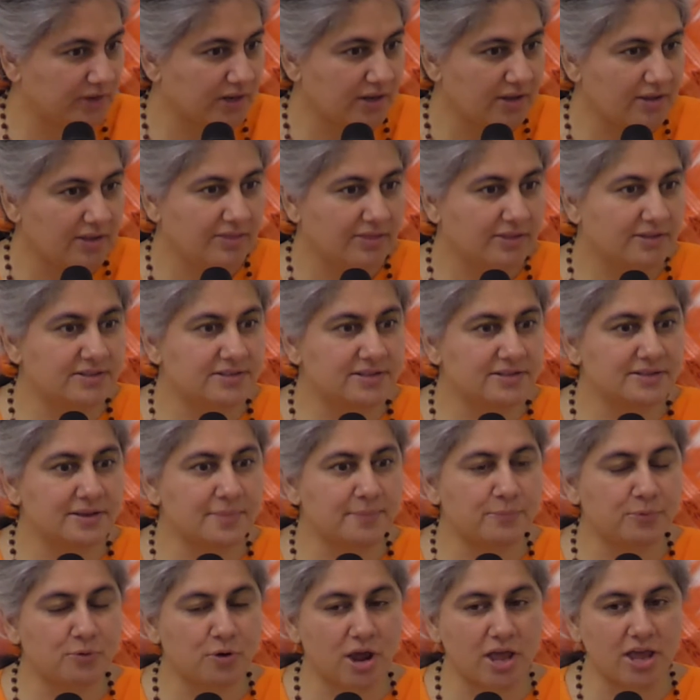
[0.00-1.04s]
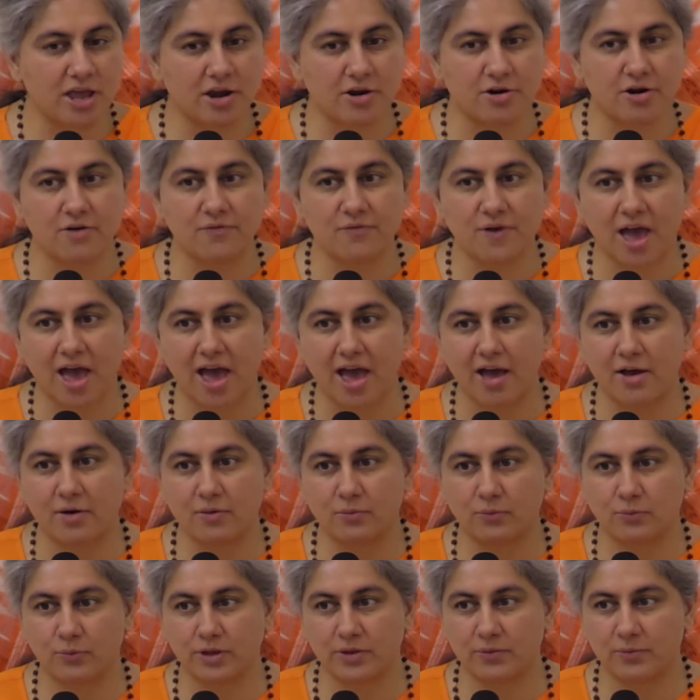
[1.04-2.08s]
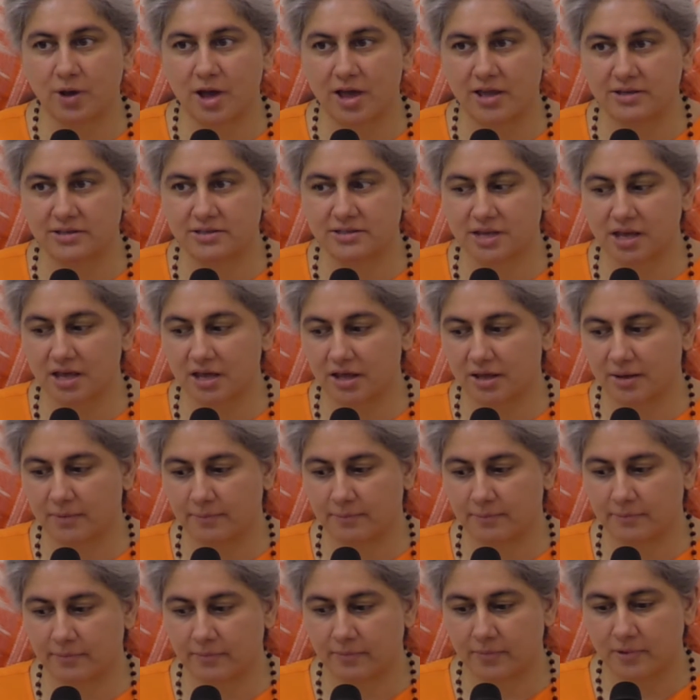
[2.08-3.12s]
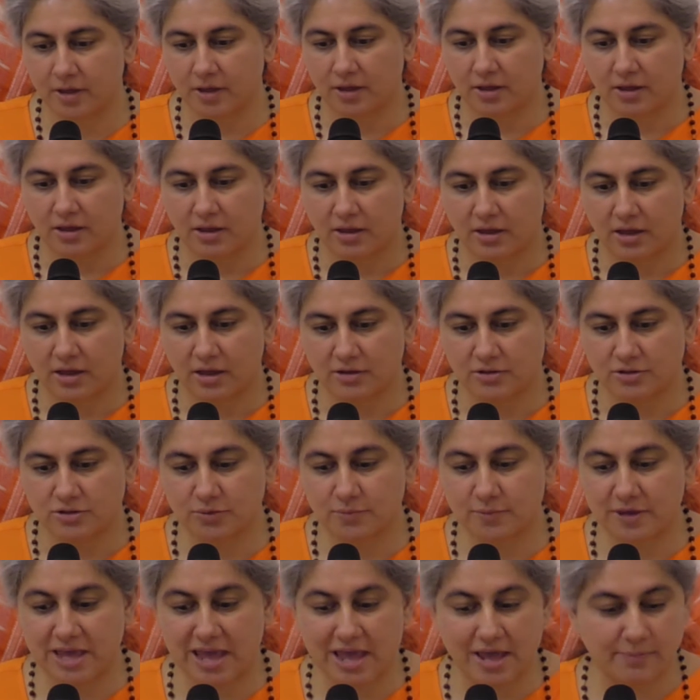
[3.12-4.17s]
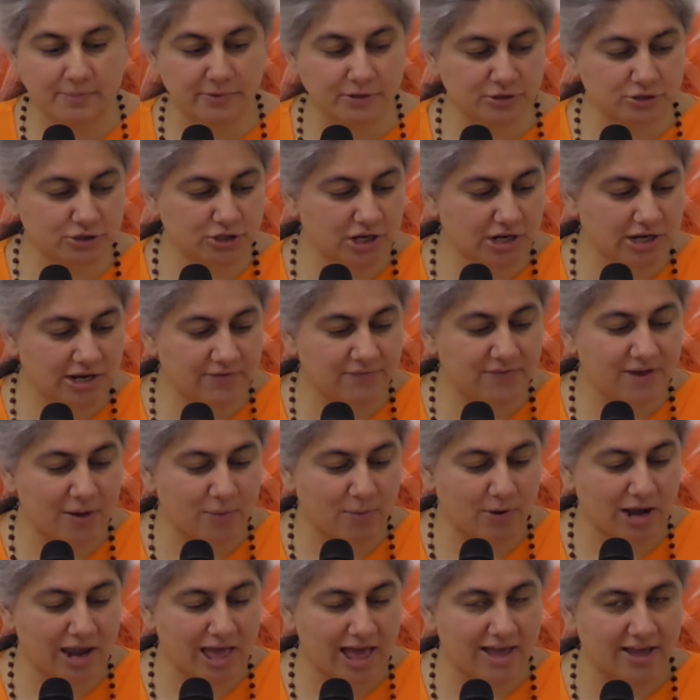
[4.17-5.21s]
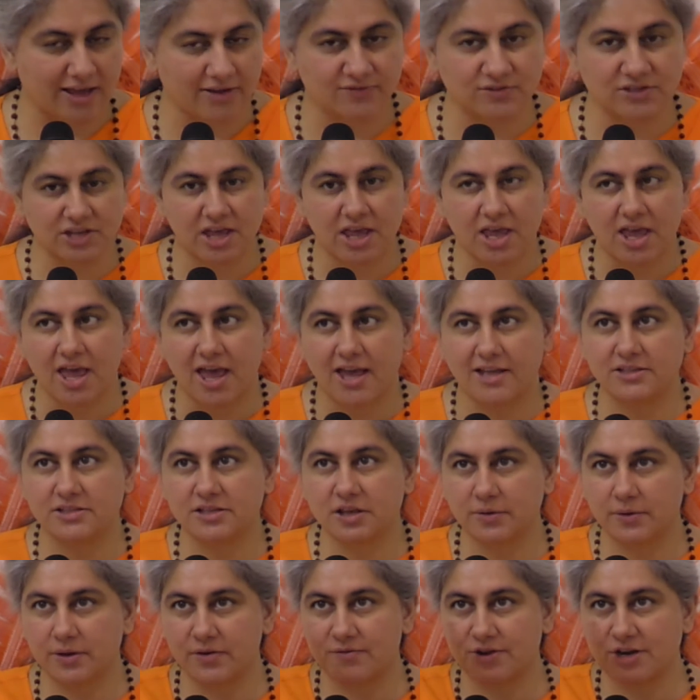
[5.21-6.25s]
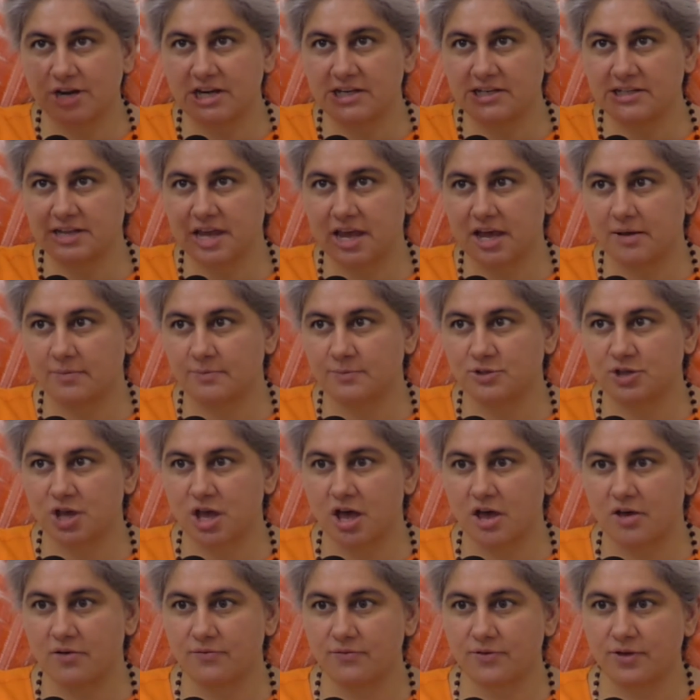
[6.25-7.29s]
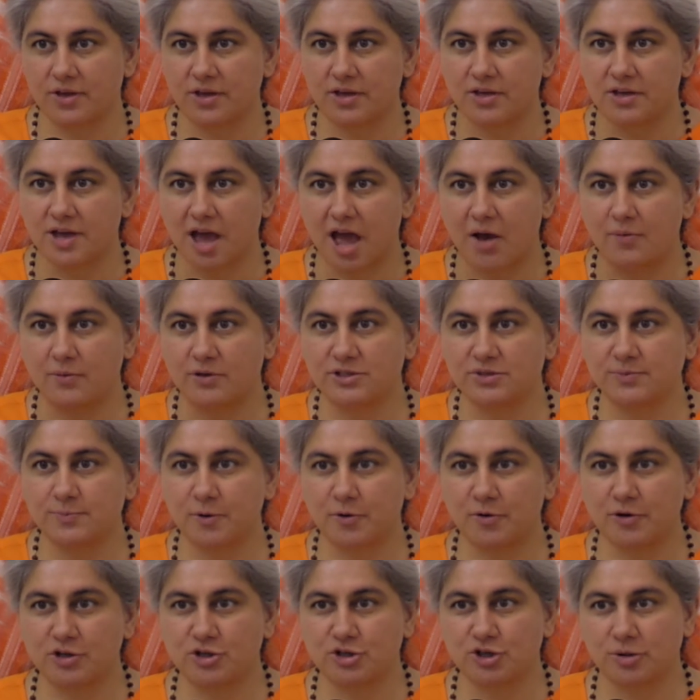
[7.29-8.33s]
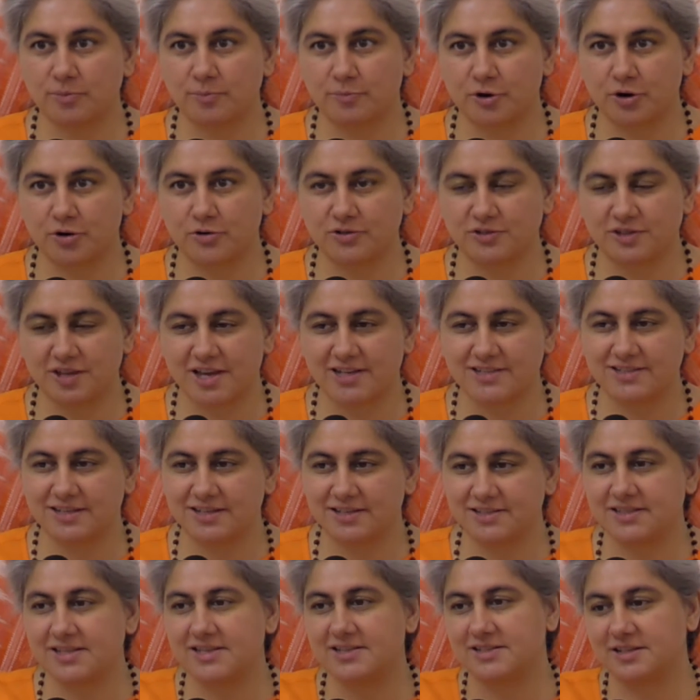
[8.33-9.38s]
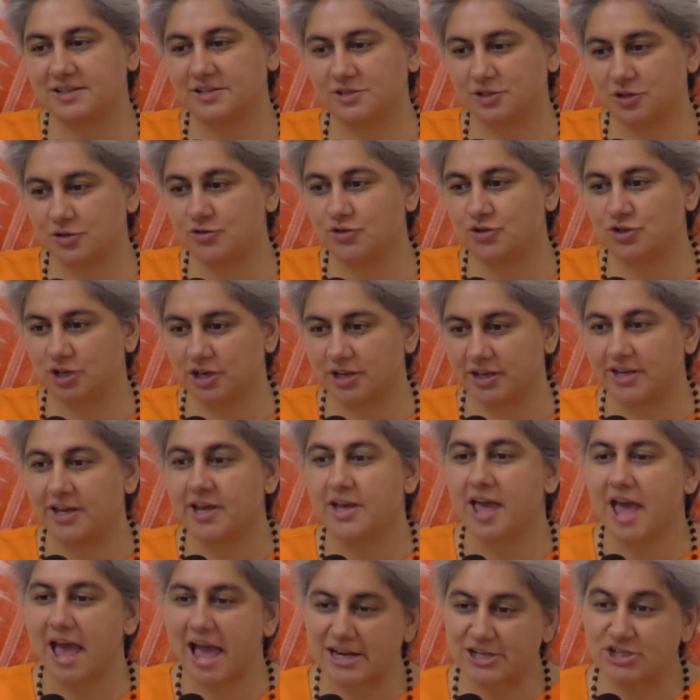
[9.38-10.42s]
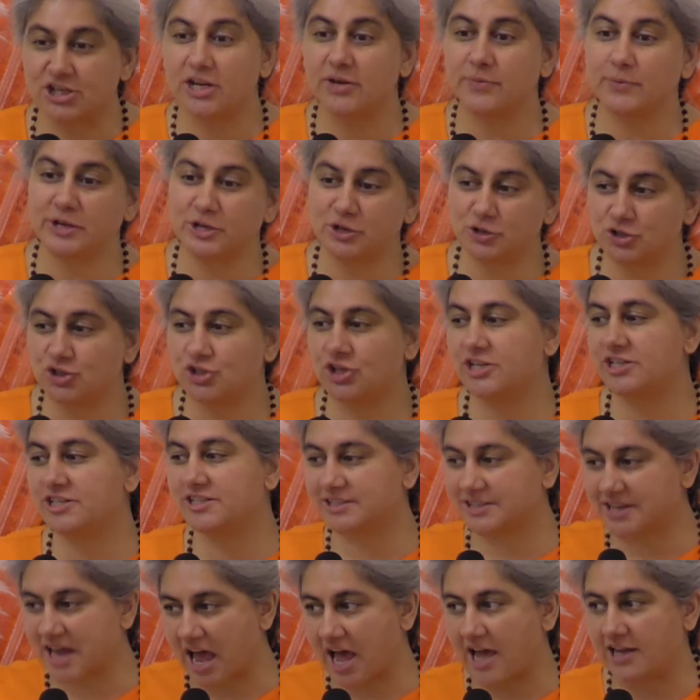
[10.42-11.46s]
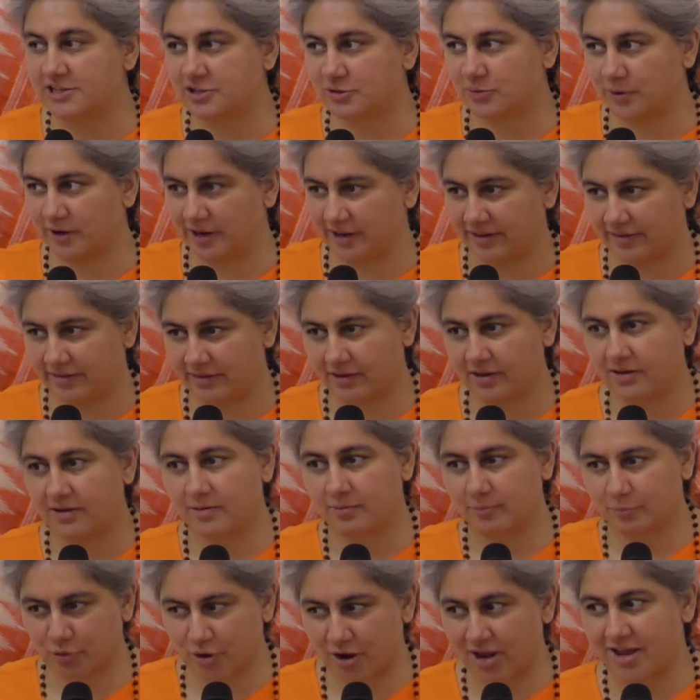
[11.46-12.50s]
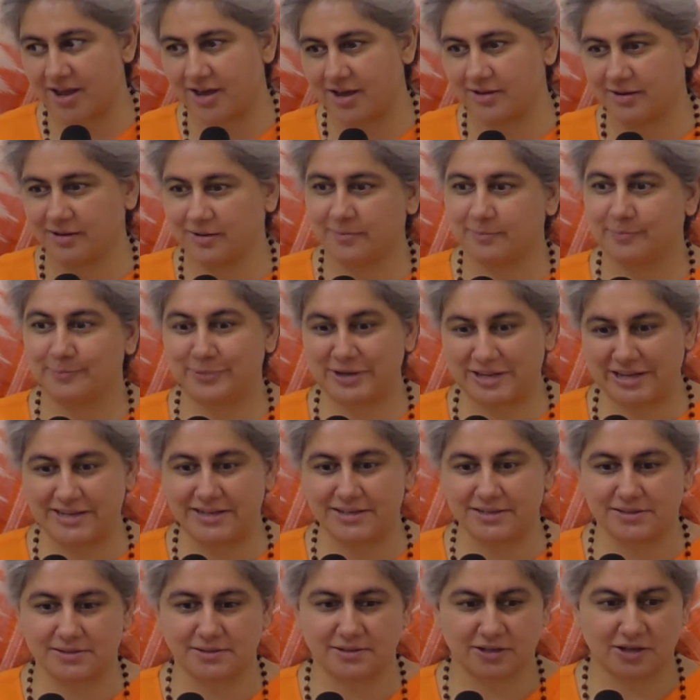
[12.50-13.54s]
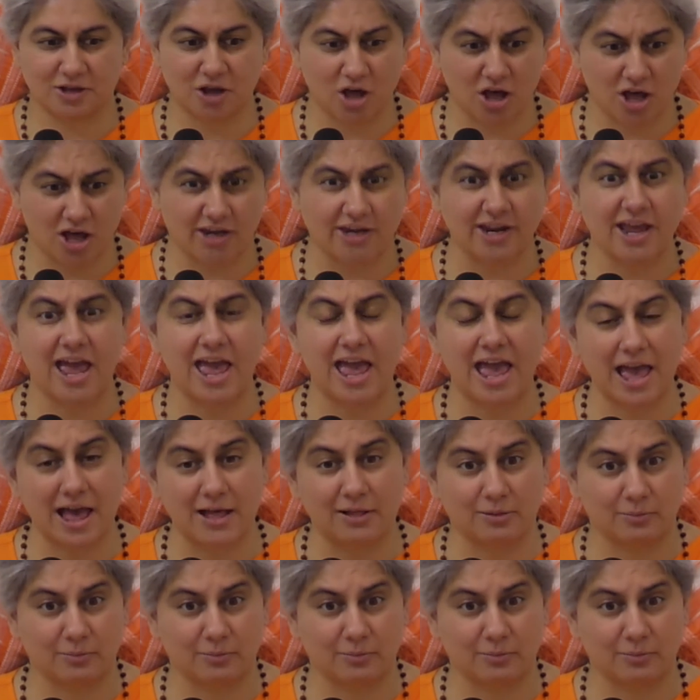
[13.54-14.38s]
This is a prayer of how we want to be able to live our lives. And so even in terms of our spiritual processes, this is usually, actually we usually start with prayer. Please, God, help.